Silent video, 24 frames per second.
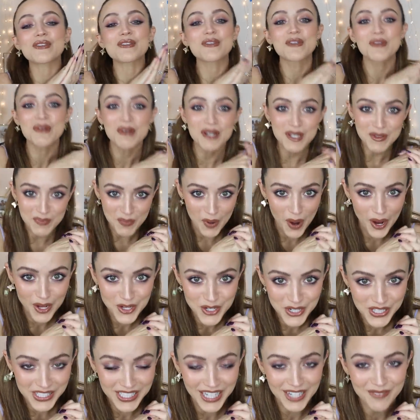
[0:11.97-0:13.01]
newest
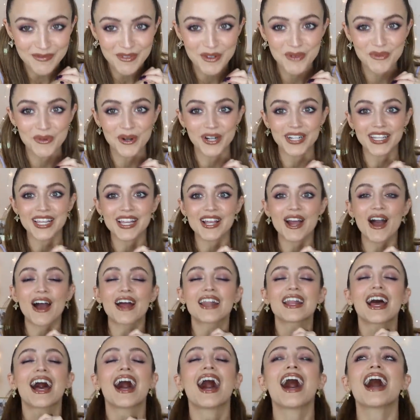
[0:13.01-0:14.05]
project I've been working
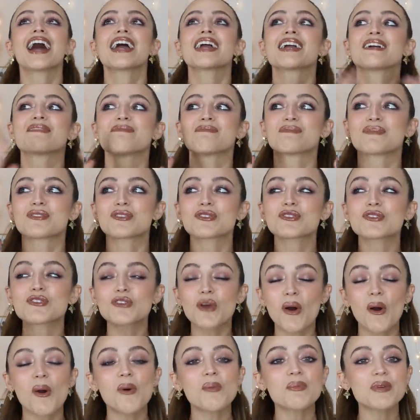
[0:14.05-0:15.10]
on. I am
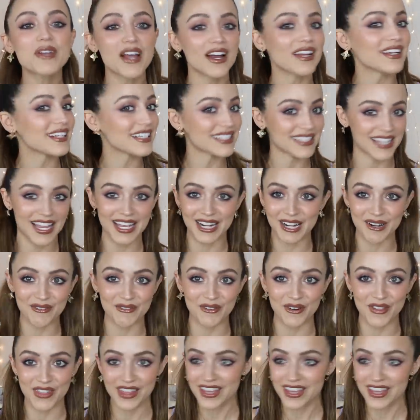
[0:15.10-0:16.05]
so beyond excited for